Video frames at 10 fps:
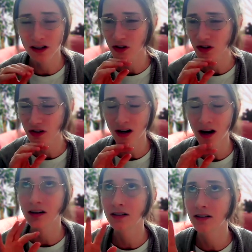There's
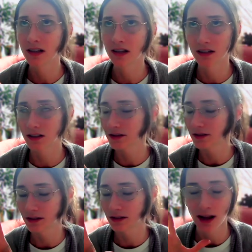tons like
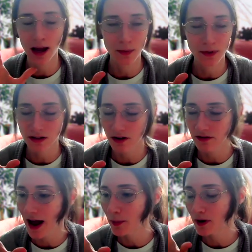climate stuff
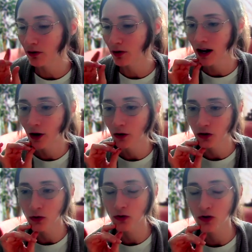happening right now
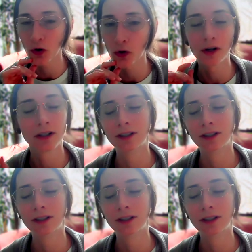too. So